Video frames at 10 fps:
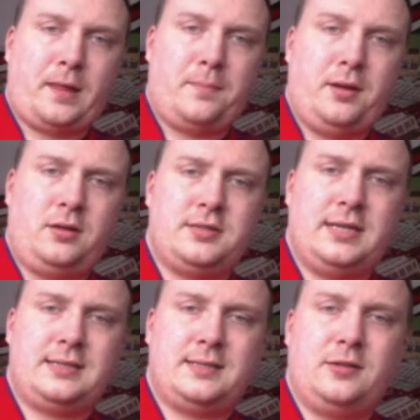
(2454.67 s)
That's
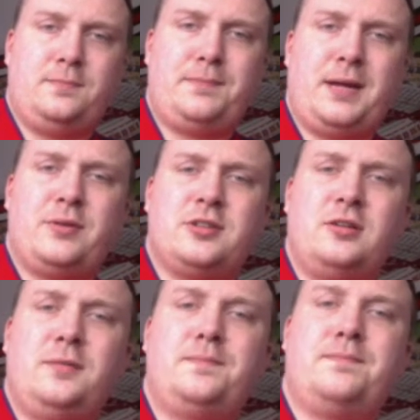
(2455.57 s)
it. Not backwards, not
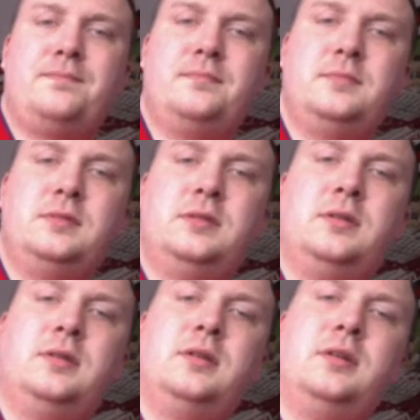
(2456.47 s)
good.
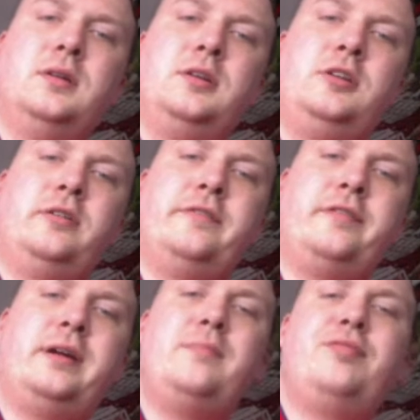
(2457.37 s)
You're
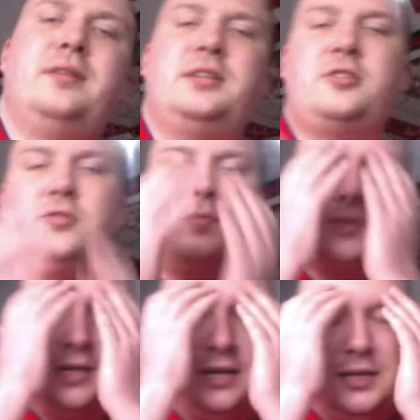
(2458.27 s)
inviting. This is what I'm
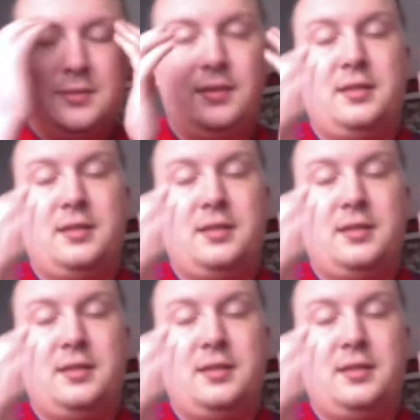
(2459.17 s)
saying.